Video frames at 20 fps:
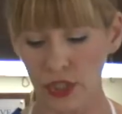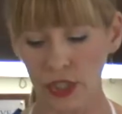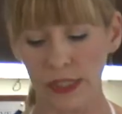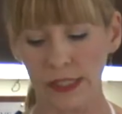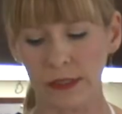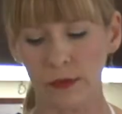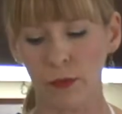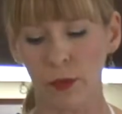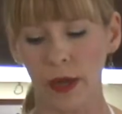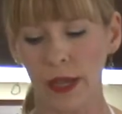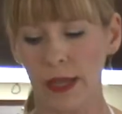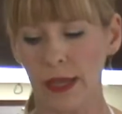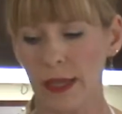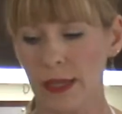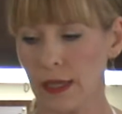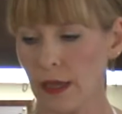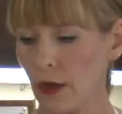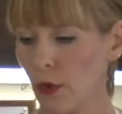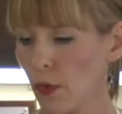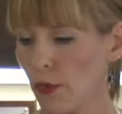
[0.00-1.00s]
just the way
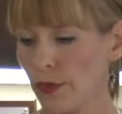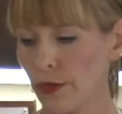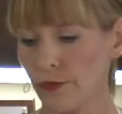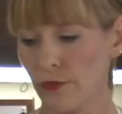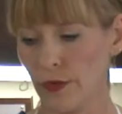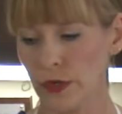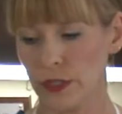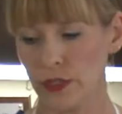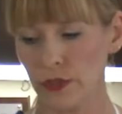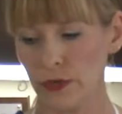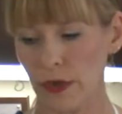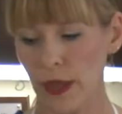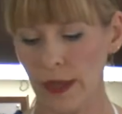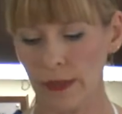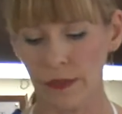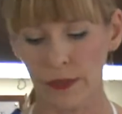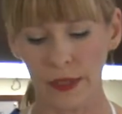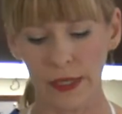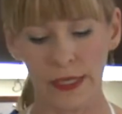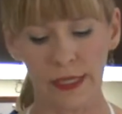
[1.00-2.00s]
it can go in the freezer
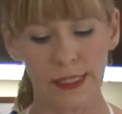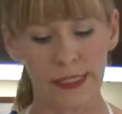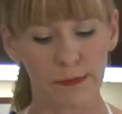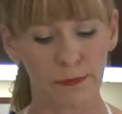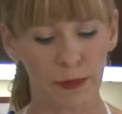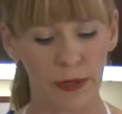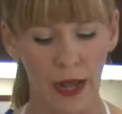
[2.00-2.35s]
like this,